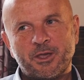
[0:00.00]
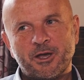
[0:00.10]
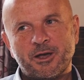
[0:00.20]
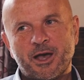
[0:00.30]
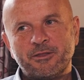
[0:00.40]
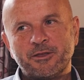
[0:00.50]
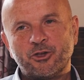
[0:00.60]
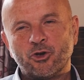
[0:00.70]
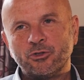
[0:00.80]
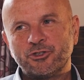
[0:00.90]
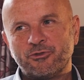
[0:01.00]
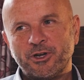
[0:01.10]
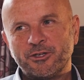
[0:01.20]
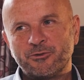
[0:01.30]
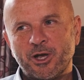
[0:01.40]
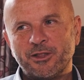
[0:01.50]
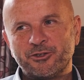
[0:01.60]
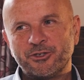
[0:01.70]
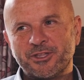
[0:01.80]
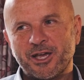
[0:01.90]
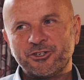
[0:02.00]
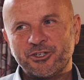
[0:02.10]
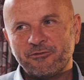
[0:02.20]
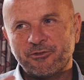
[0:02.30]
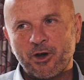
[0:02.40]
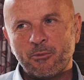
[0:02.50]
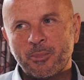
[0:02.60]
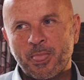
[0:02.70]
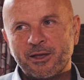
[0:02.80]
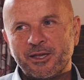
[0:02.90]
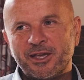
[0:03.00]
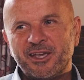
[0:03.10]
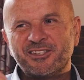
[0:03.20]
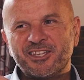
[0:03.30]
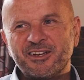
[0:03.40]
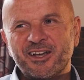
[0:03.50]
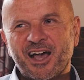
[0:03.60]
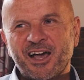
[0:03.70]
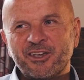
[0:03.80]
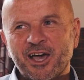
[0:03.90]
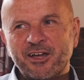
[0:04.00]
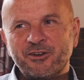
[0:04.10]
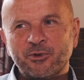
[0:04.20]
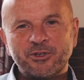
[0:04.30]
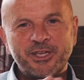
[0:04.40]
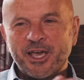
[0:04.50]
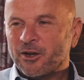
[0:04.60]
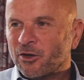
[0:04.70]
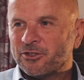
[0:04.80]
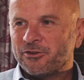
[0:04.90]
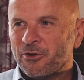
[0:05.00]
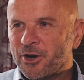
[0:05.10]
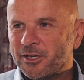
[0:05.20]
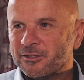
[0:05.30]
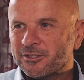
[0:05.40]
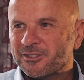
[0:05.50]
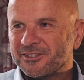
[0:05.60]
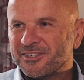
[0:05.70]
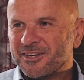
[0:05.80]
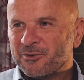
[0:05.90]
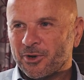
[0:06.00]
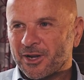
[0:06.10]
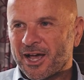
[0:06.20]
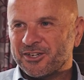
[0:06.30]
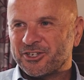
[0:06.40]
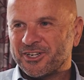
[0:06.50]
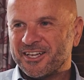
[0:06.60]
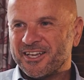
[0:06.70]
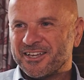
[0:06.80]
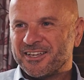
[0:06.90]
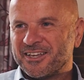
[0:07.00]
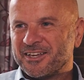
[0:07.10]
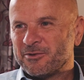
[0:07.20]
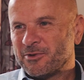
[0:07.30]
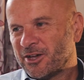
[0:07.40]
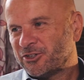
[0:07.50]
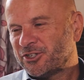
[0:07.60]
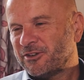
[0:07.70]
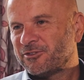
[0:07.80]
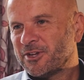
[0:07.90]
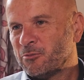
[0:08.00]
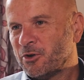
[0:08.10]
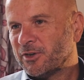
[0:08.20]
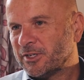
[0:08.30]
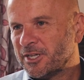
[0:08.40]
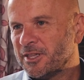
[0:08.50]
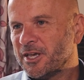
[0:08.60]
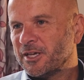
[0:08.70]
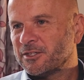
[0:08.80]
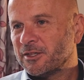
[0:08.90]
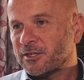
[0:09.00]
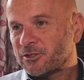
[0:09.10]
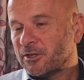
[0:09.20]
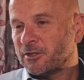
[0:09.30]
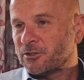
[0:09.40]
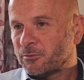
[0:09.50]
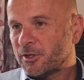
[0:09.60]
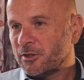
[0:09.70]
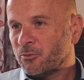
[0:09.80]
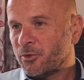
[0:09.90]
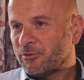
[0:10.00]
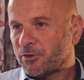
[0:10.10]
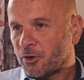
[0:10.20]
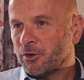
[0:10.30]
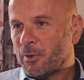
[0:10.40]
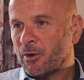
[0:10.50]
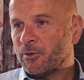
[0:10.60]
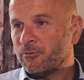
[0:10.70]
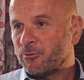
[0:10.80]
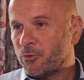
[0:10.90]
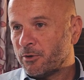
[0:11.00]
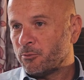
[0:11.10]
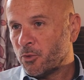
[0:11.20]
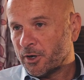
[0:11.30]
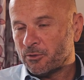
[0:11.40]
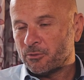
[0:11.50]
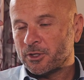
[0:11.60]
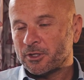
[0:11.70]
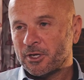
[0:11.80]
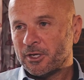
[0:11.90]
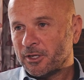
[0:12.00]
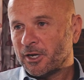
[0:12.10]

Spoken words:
Yeah, I think culturally as well, just that shift from I kind of want to get lots of greens. Well, actually, a shift to moving to this, and that's certainly something that we've thought about when we're working with the